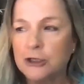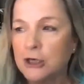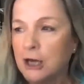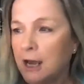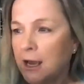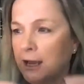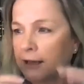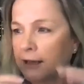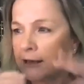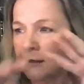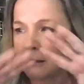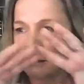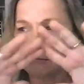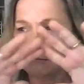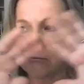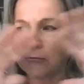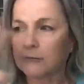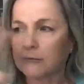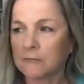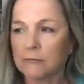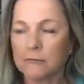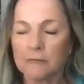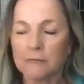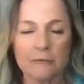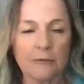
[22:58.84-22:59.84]
not
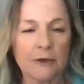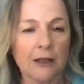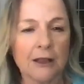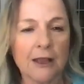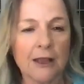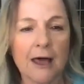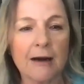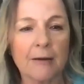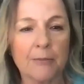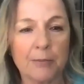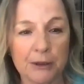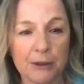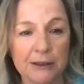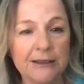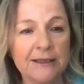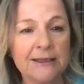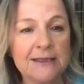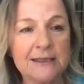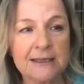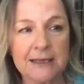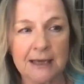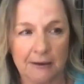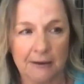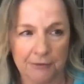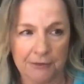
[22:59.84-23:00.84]
a lot of
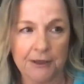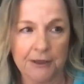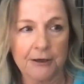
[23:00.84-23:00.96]
police out